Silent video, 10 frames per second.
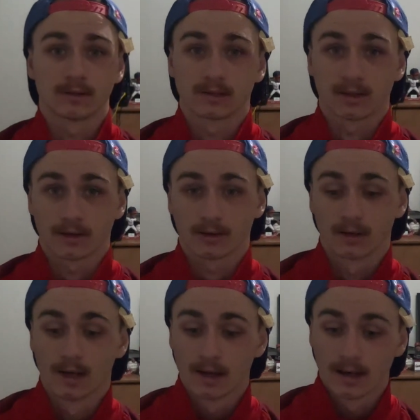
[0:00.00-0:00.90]
So
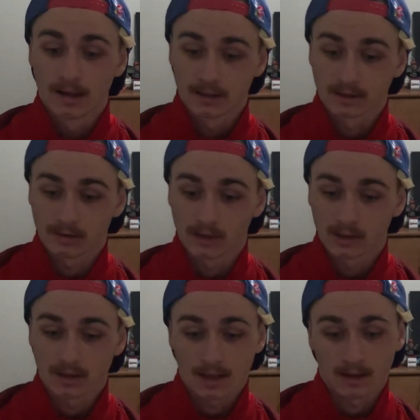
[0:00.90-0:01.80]
it's a
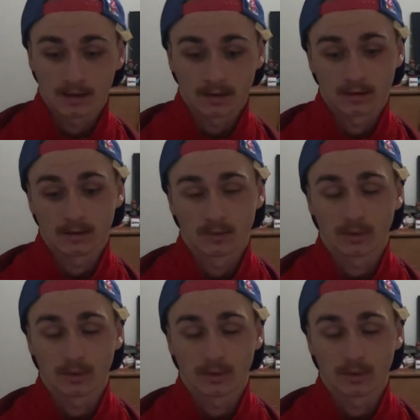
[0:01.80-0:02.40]
good thing is